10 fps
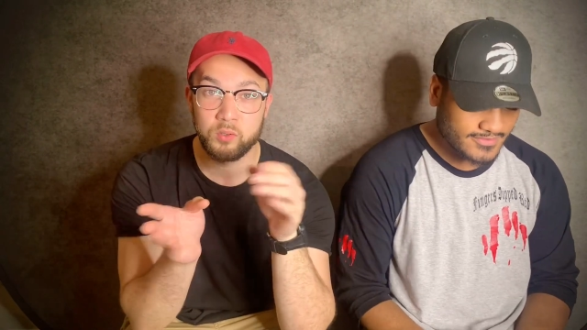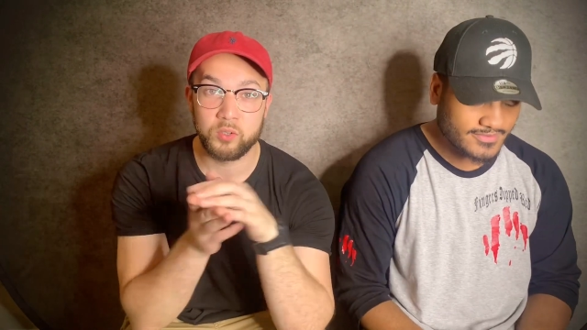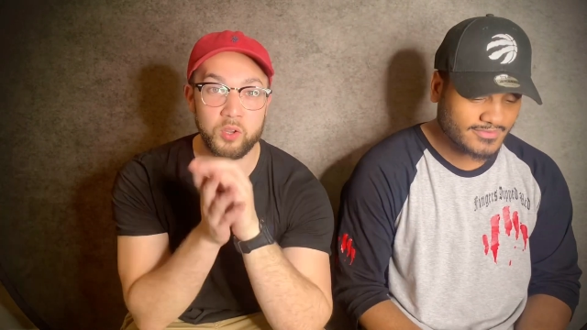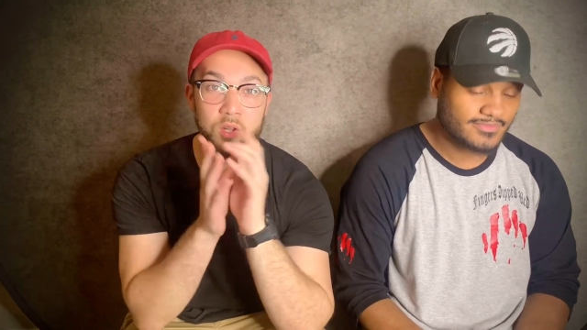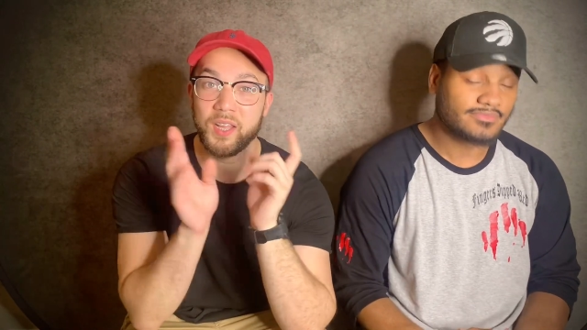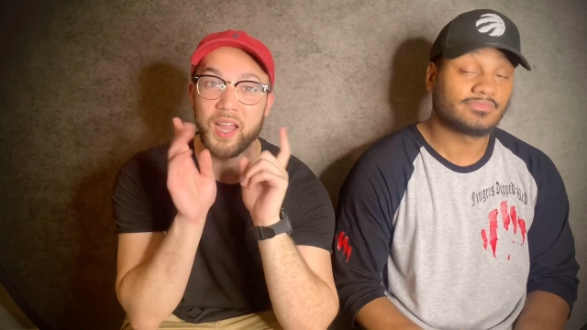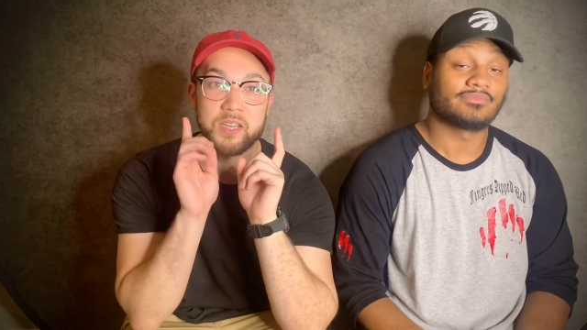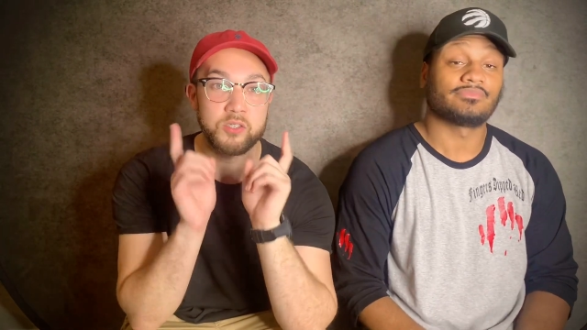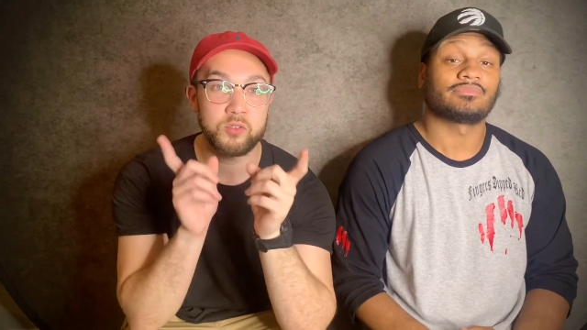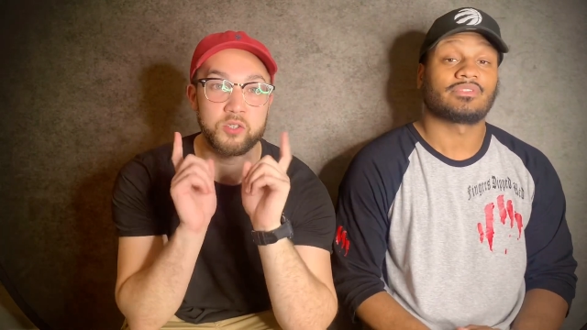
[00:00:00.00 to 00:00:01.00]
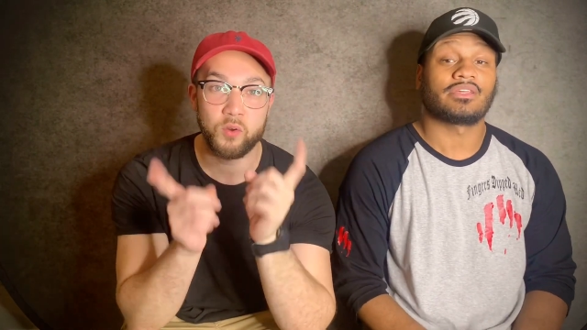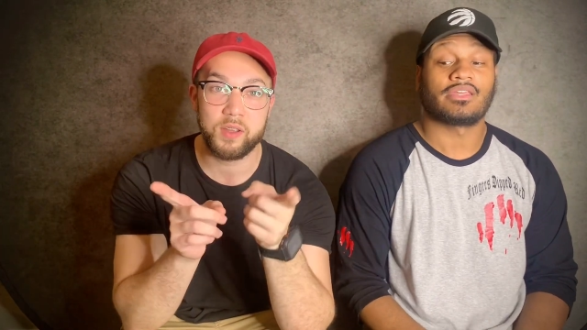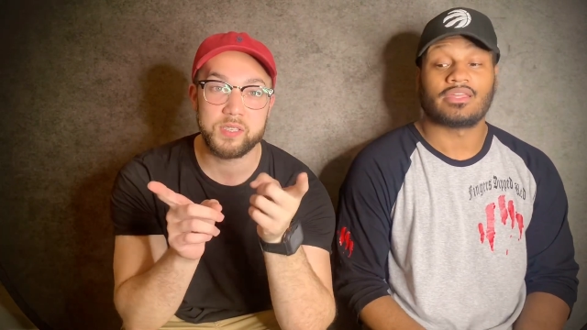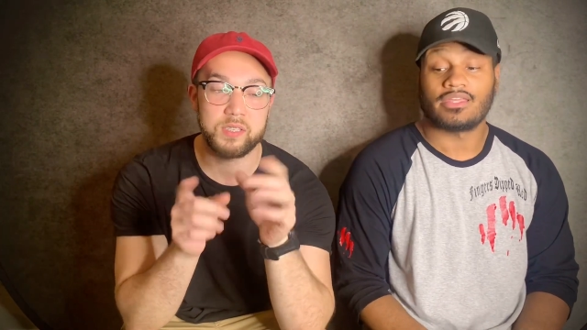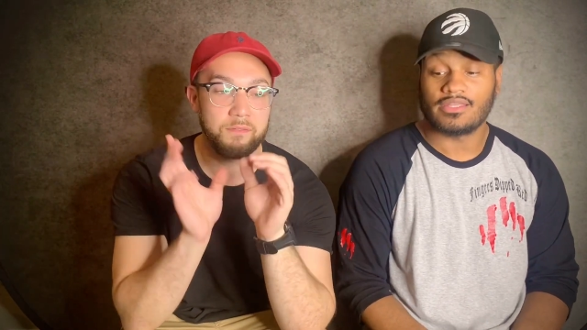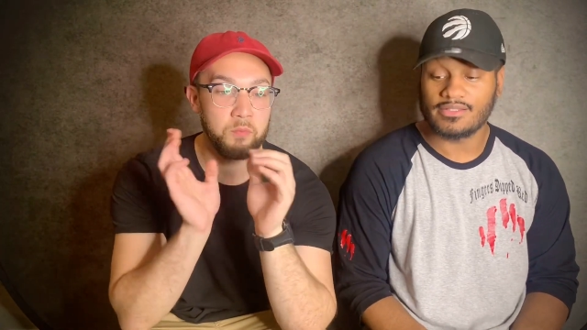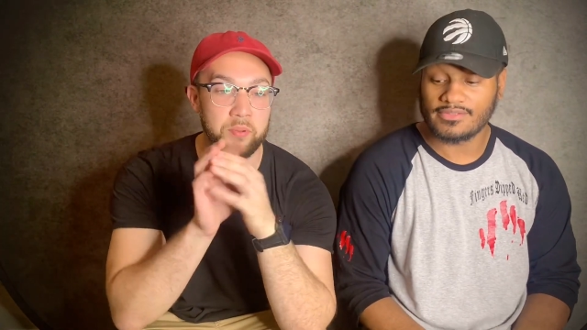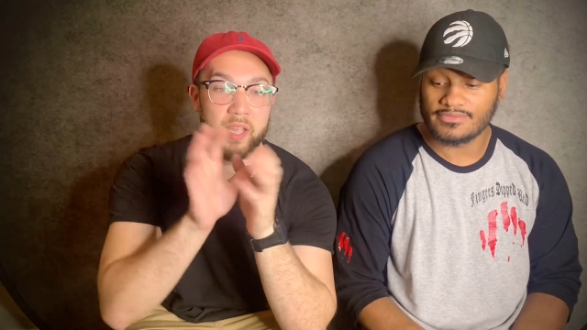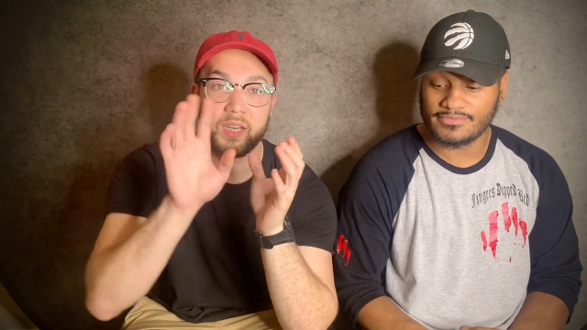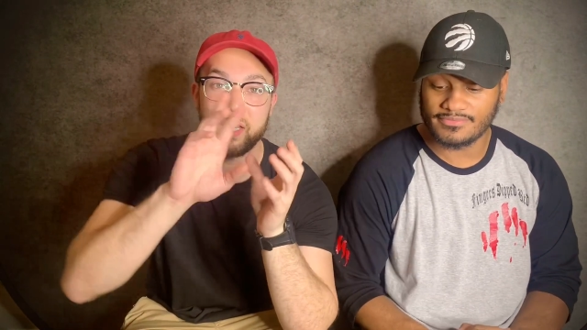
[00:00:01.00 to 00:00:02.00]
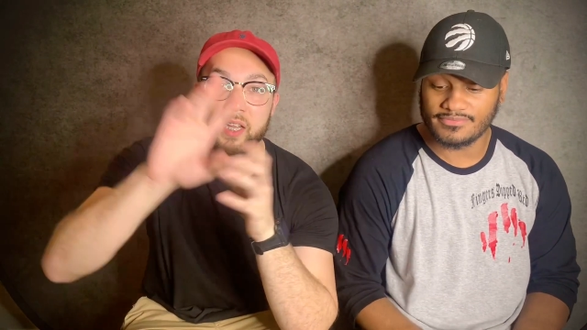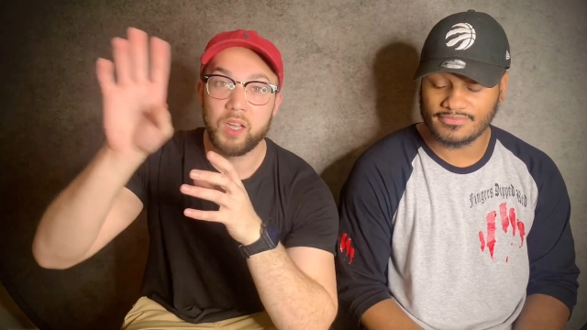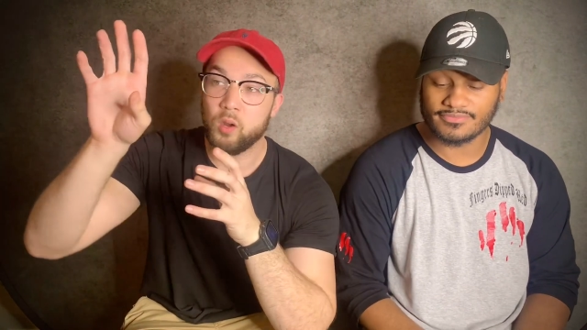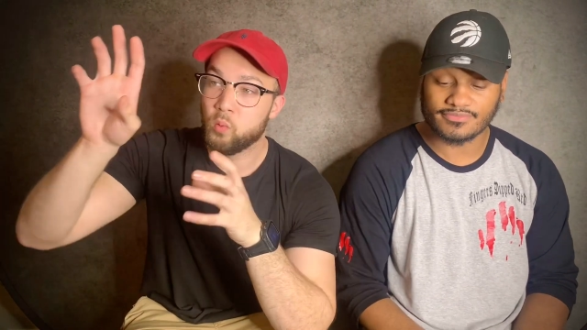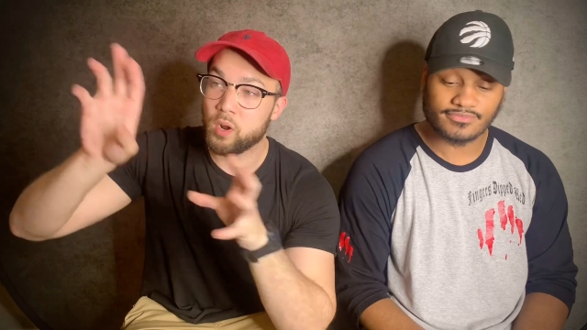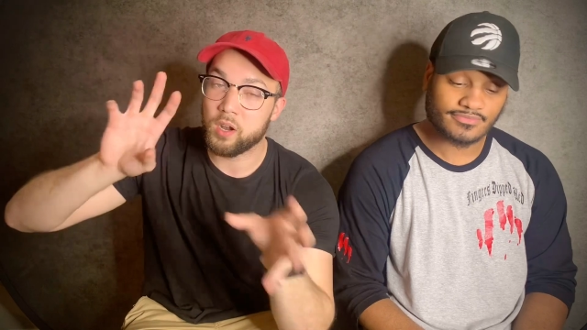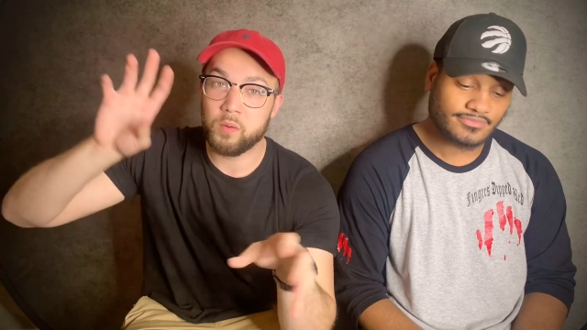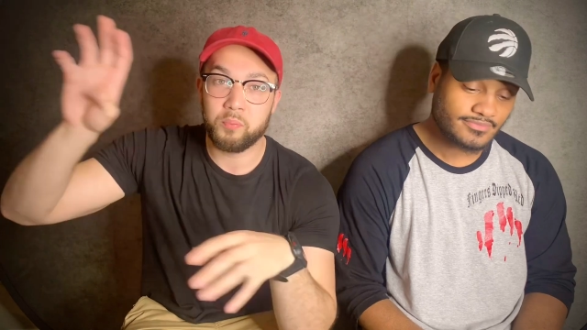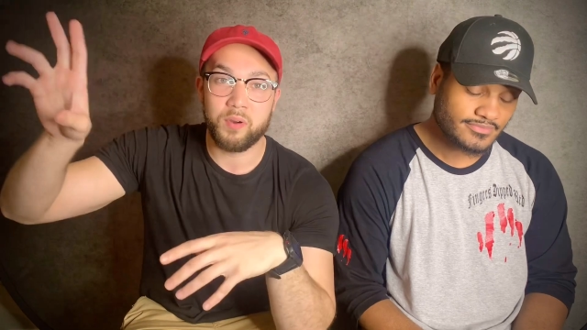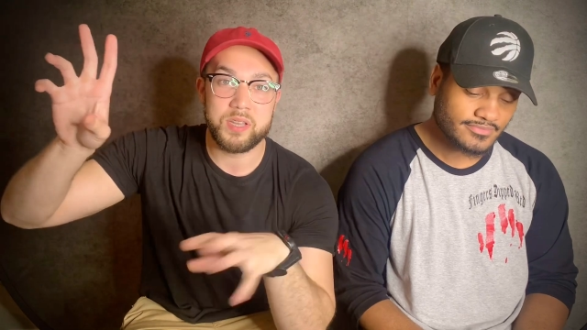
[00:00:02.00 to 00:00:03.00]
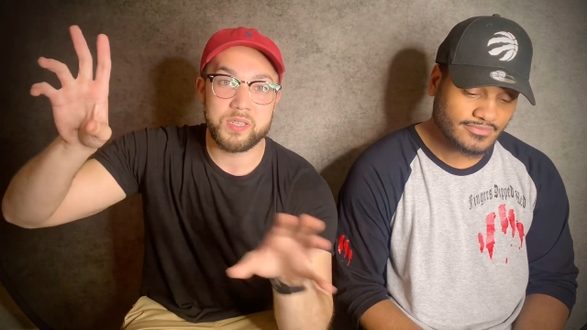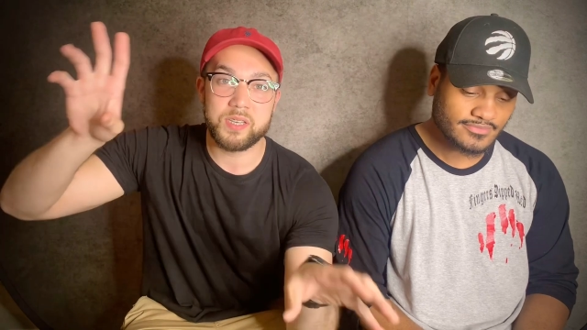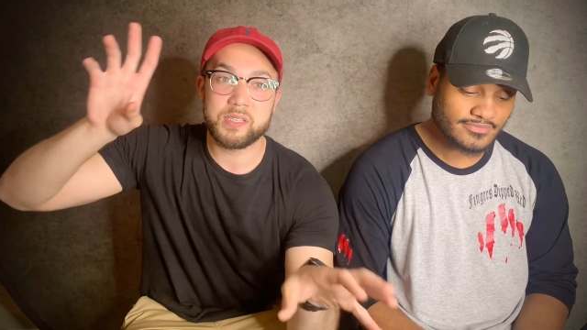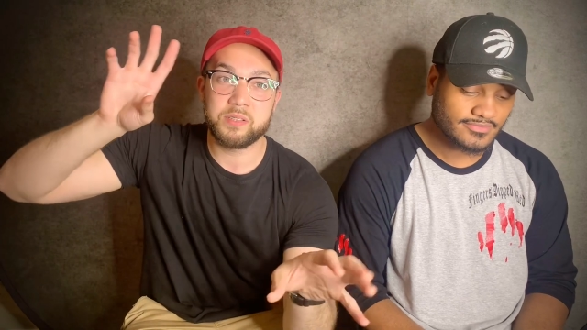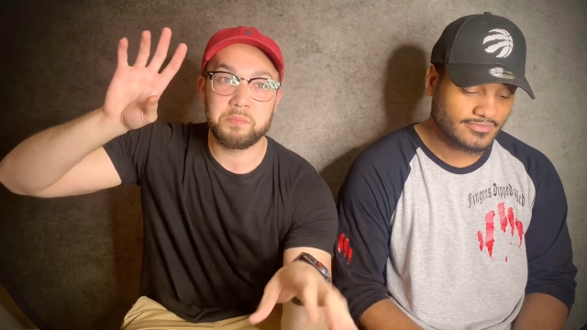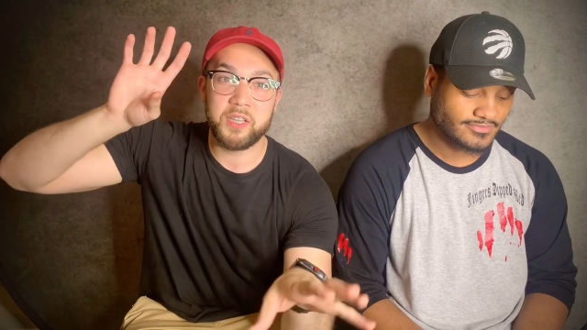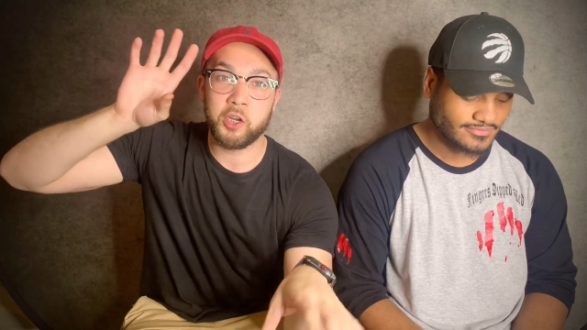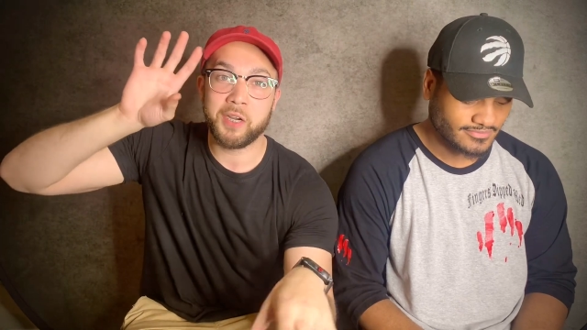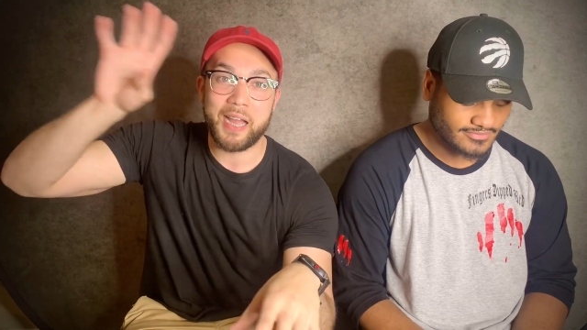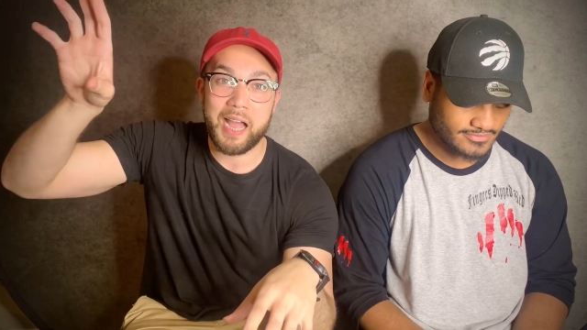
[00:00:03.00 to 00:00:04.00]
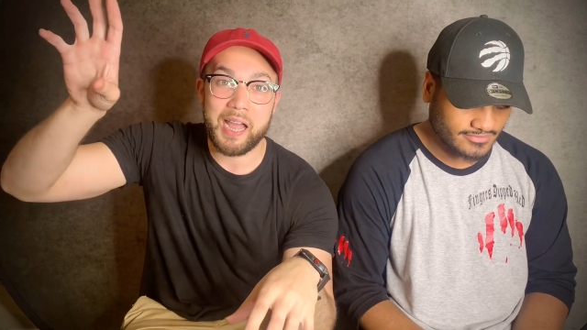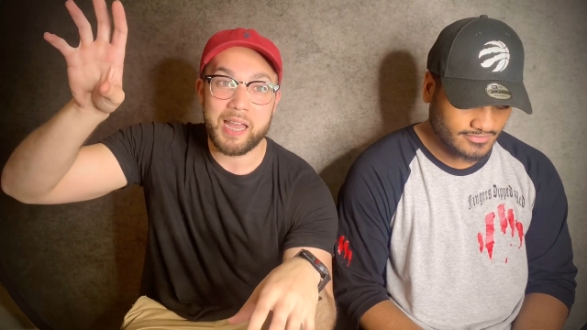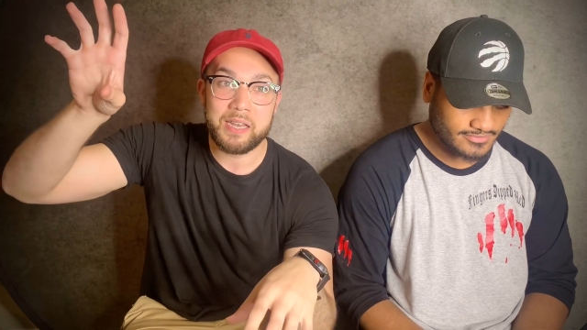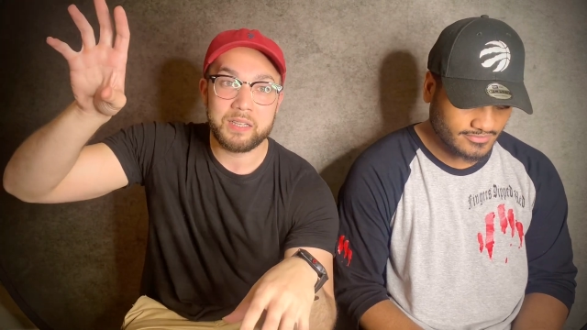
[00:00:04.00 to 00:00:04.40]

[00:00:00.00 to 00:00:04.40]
Speaker 1: You only got two choices. If you pick one of the presidents to be your God,